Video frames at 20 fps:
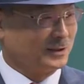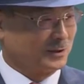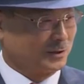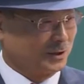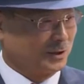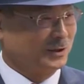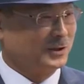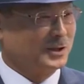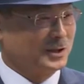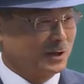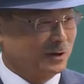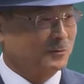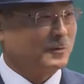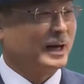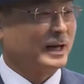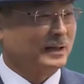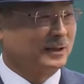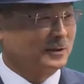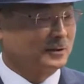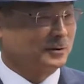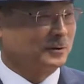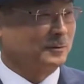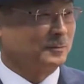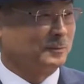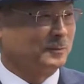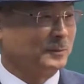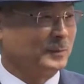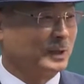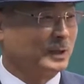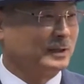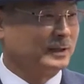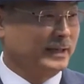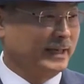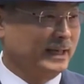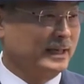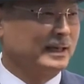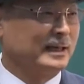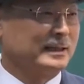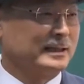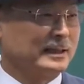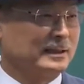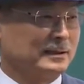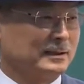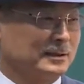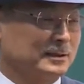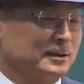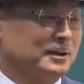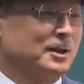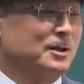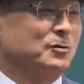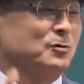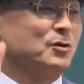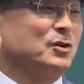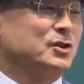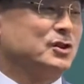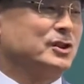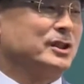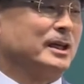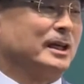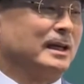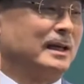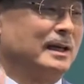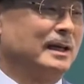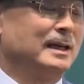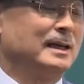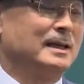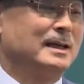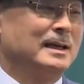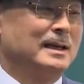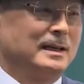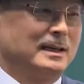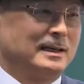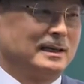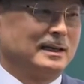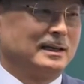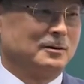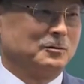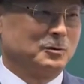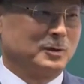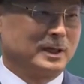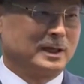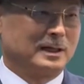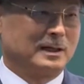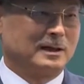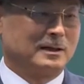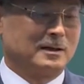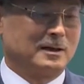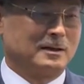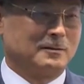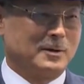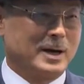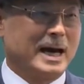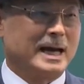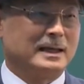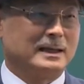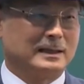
a veteran in this field compared to other new companies.